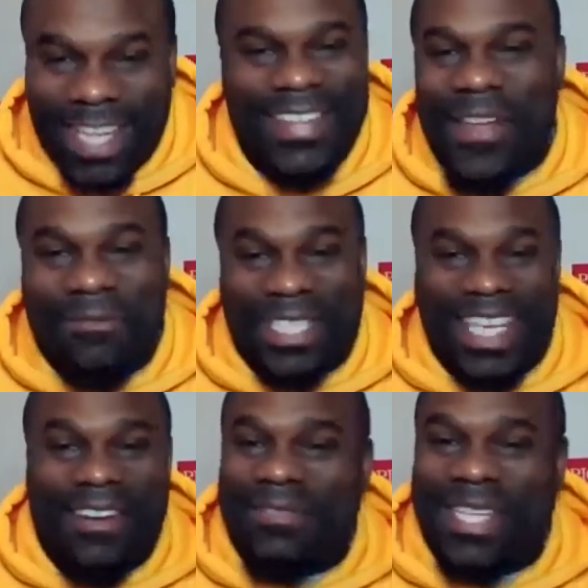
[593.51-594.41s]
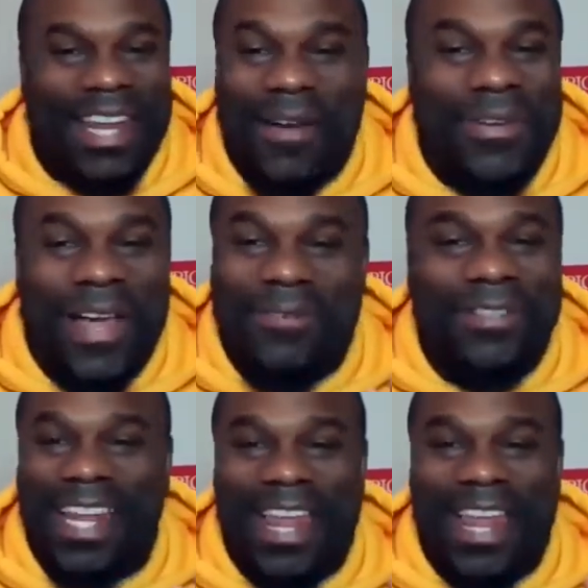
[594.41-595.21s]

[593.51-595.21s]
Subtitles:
No, I'm just kidding. I won't say that.